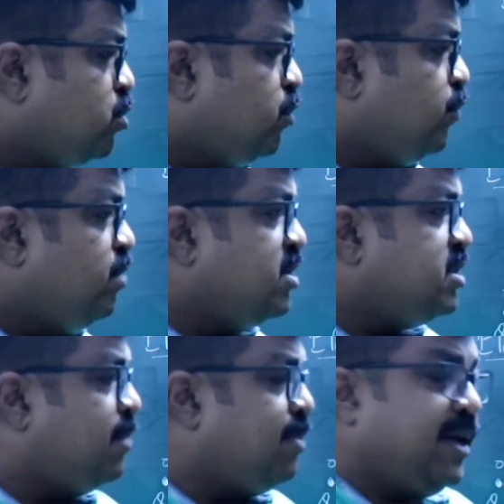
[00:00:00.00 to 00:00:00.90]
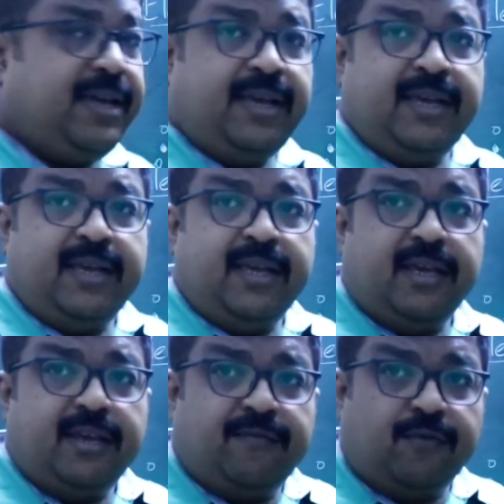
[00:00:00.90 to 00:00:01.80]
so we must apply
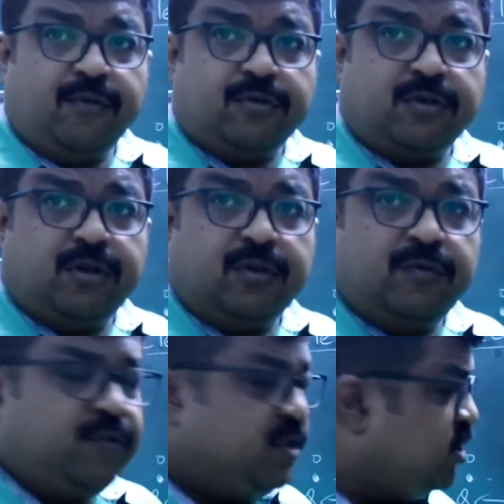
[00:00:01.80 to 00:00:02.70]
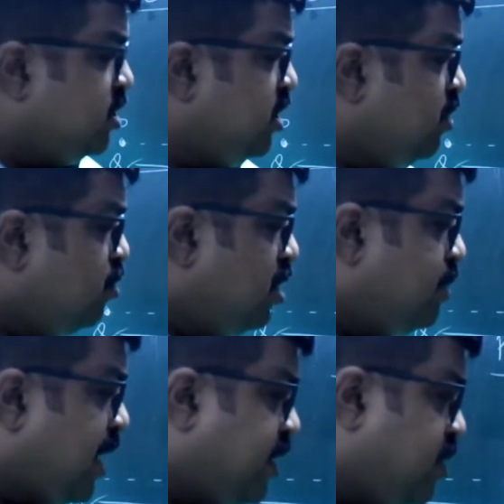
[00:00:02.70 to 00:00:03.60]
a force which is equal
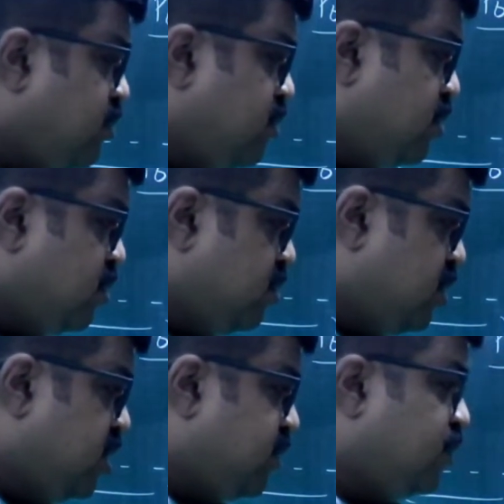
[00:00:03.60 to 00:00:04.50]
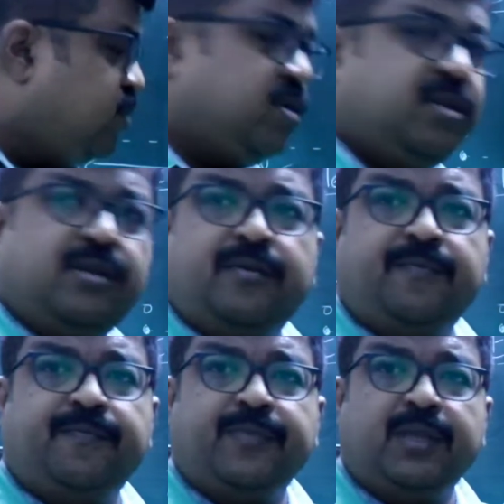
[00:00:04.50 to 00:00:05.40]
in magnitude to this force,
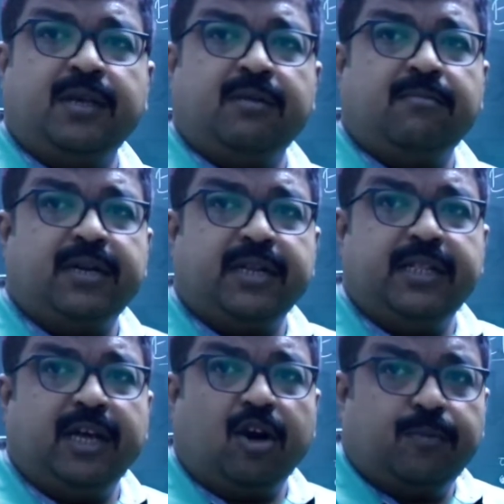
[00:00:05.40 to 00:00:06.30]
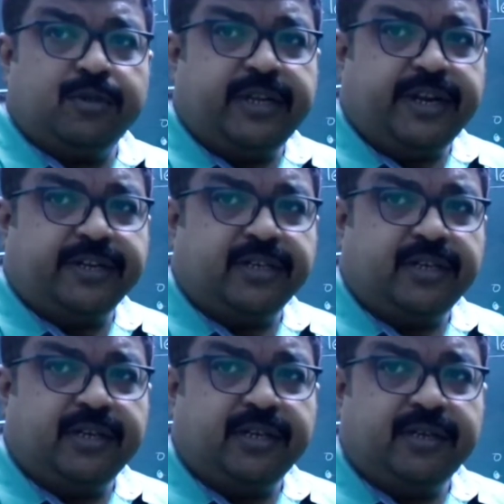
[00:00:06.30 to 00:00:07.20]
but in the opposite
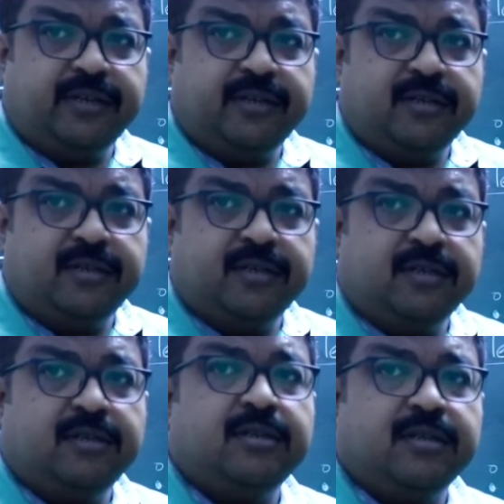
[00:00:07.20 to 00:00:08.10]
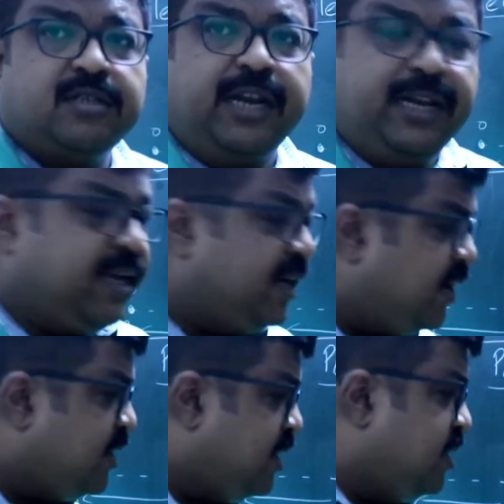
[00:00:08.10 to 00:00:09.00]
direction, slightly
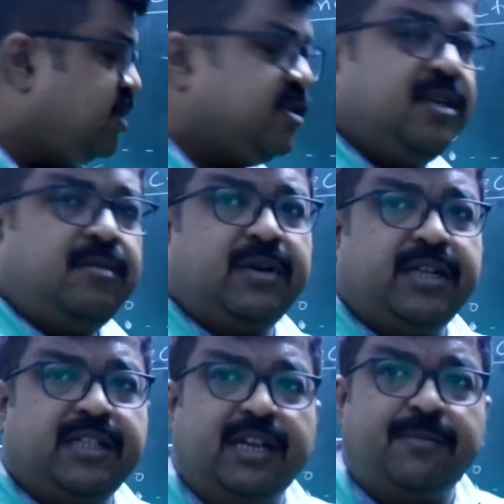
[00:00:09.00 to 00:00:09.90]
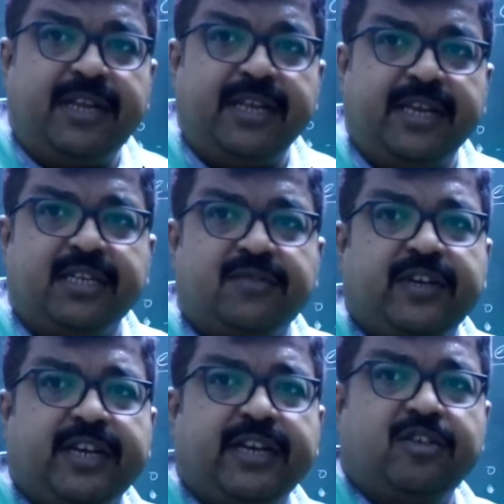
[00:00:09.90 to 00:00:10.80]
greater than this, but in the limiting
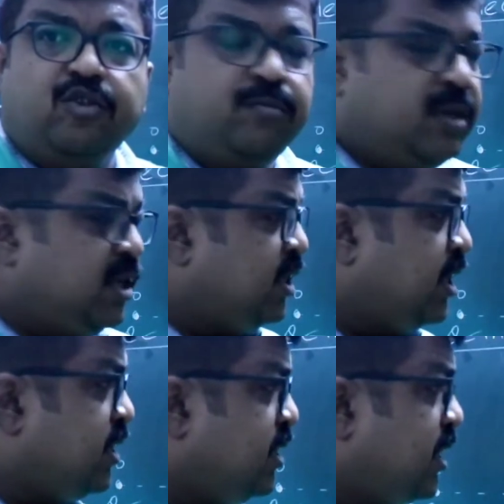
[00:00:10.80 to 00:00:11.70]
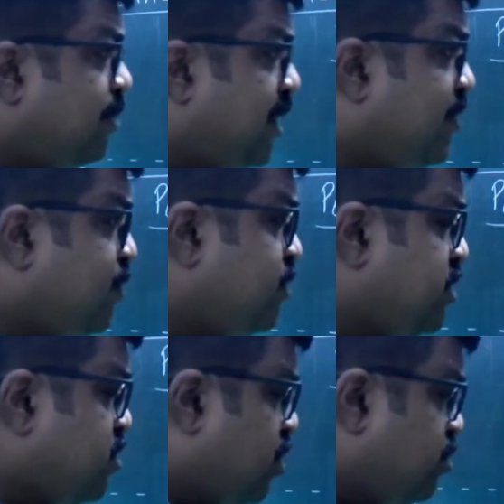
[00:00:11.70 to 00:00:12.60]
case we can assume that the applied
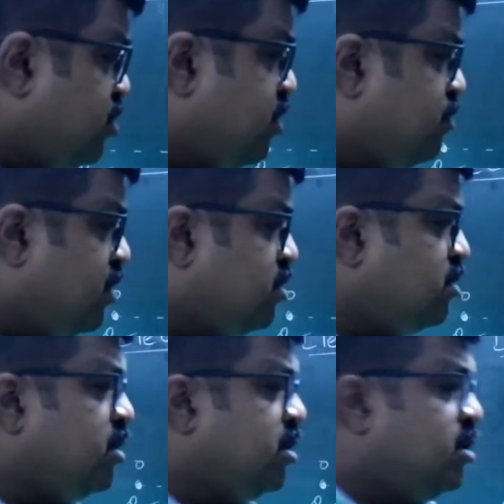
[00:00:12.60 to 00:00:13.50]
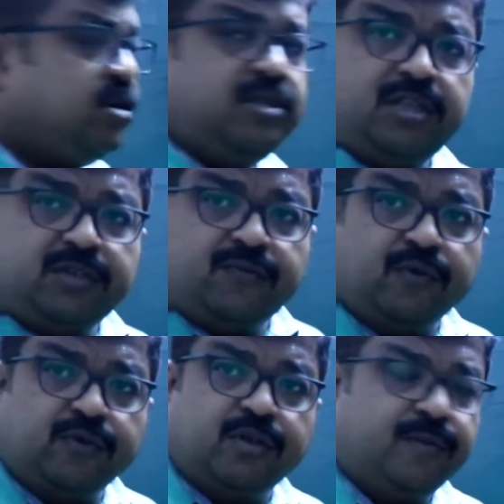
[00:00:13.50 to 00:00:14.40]
force is almost equal to this
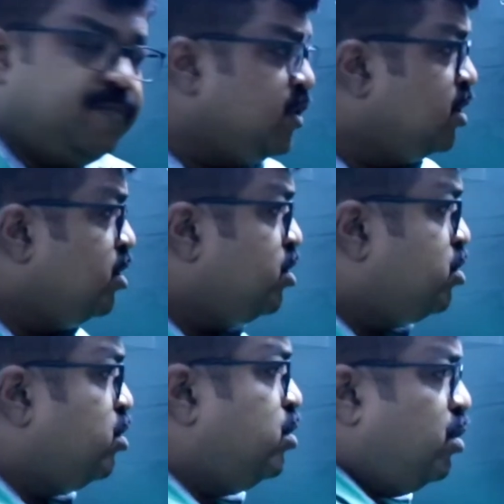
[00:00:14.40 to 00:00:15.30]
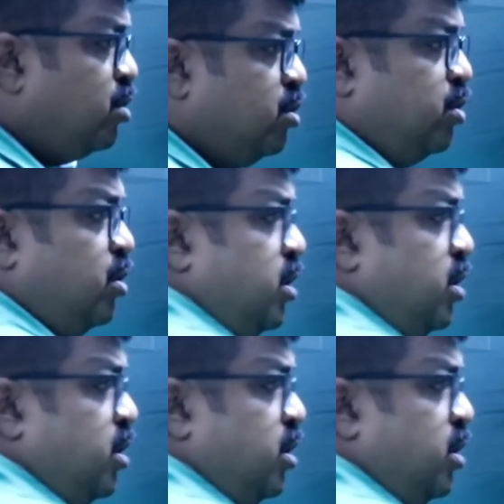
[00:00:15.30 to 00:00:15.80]
force. So